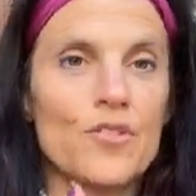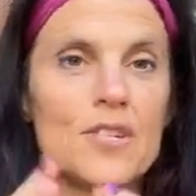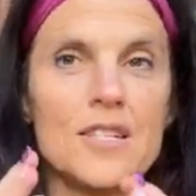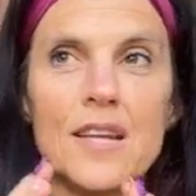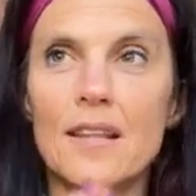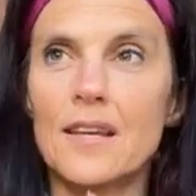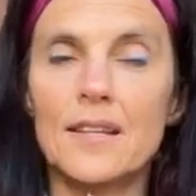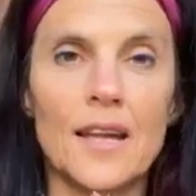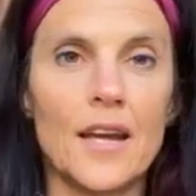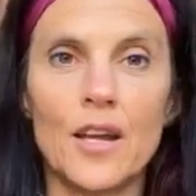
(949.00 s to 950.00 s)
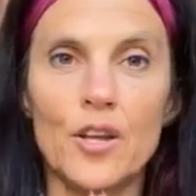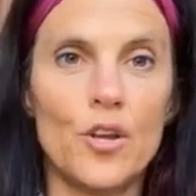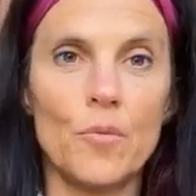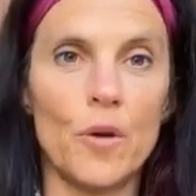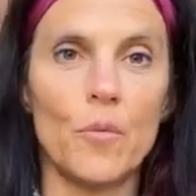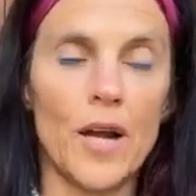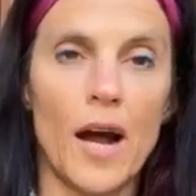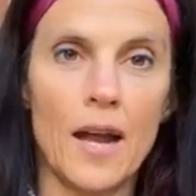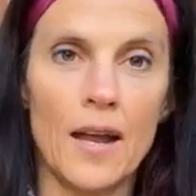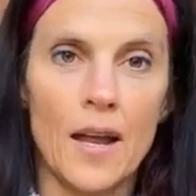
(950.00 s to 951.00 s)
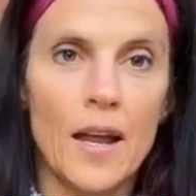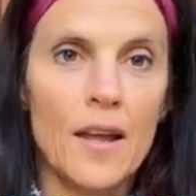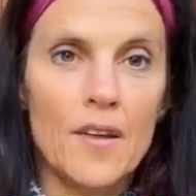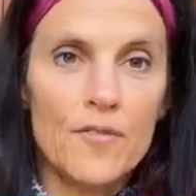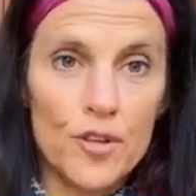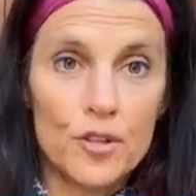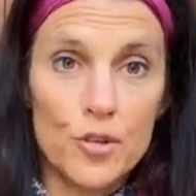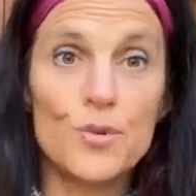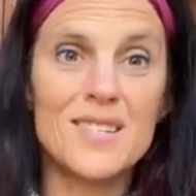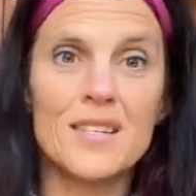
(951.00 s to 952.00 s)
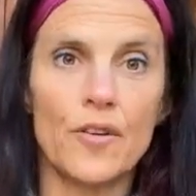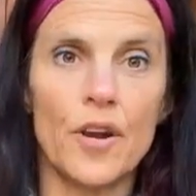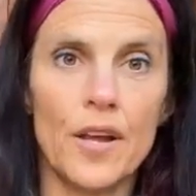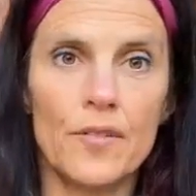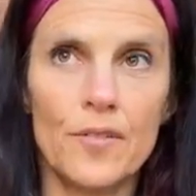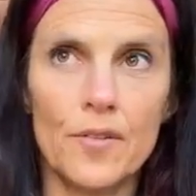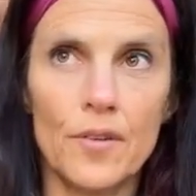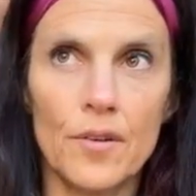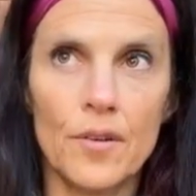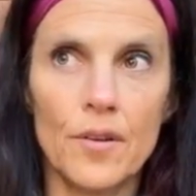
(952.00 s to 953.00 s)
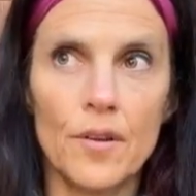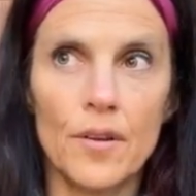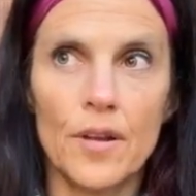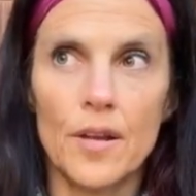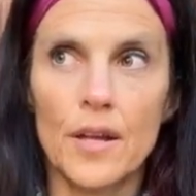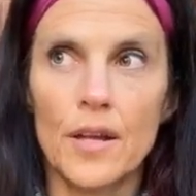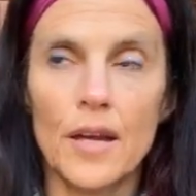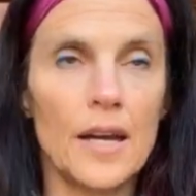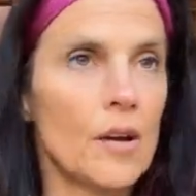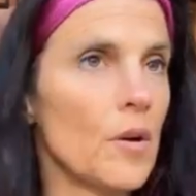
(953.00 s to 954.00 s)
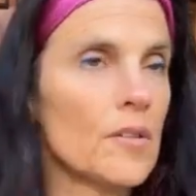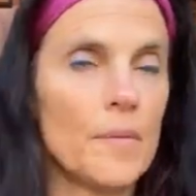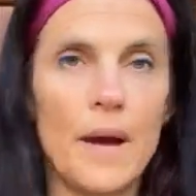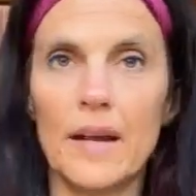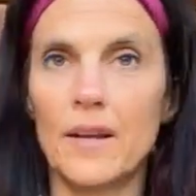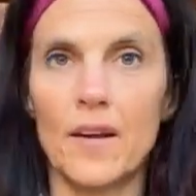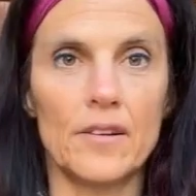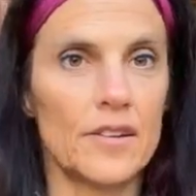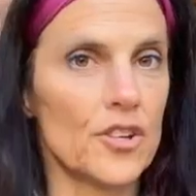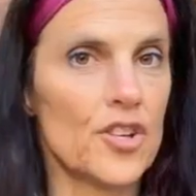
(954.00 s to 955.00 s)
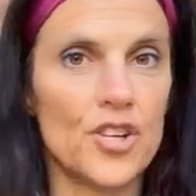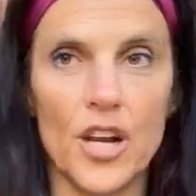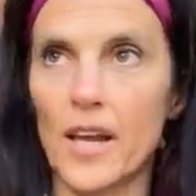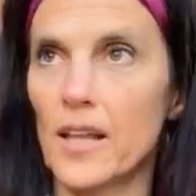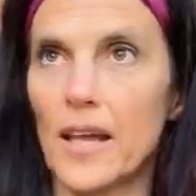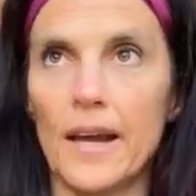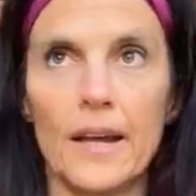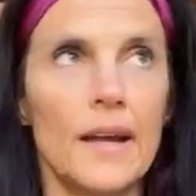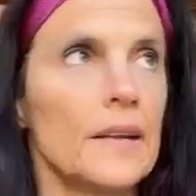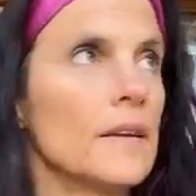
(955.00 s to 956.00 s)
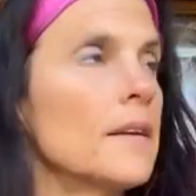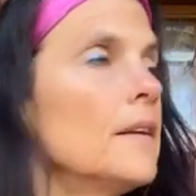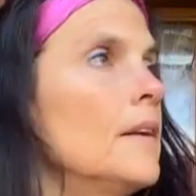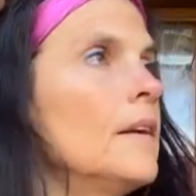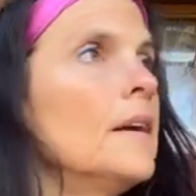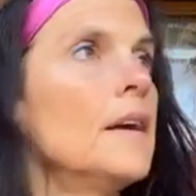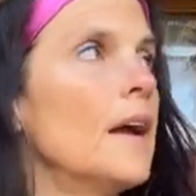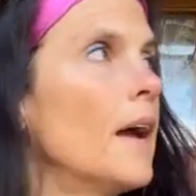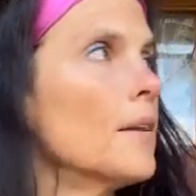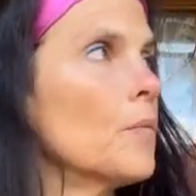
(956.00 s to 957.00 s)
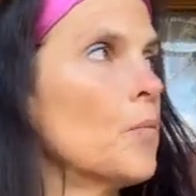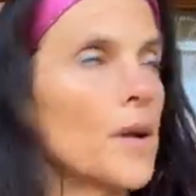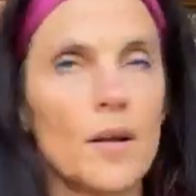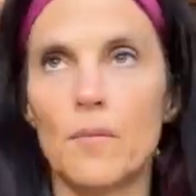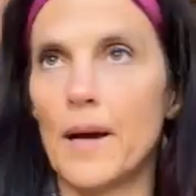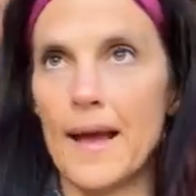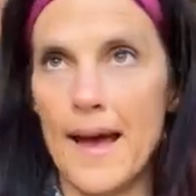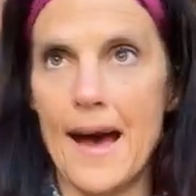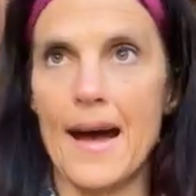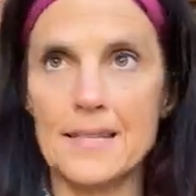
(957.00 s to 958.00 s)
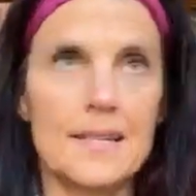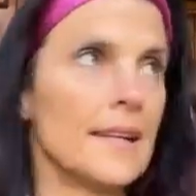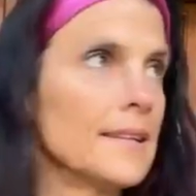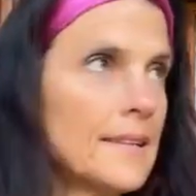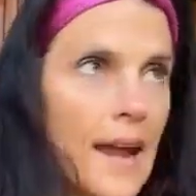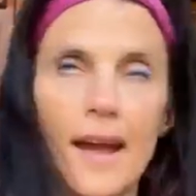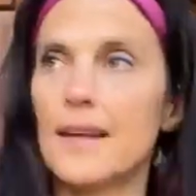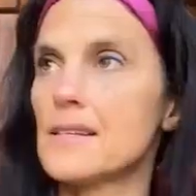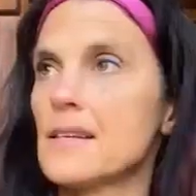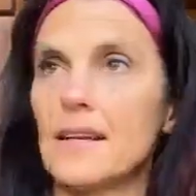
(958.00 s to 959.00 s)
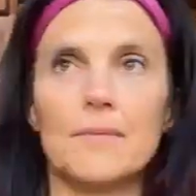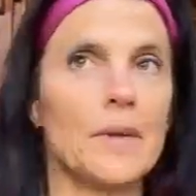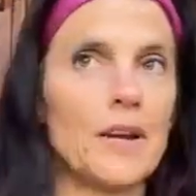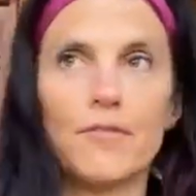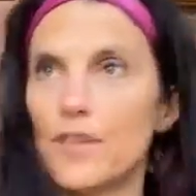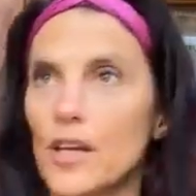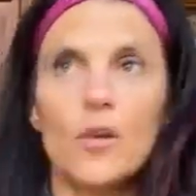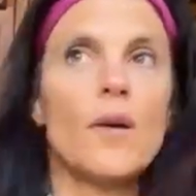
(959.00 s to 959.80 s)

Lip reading: With there's nothing like humor. When I feel too serious, I go out in the backyard and just shake a leg and wiggle my ass and dance and make a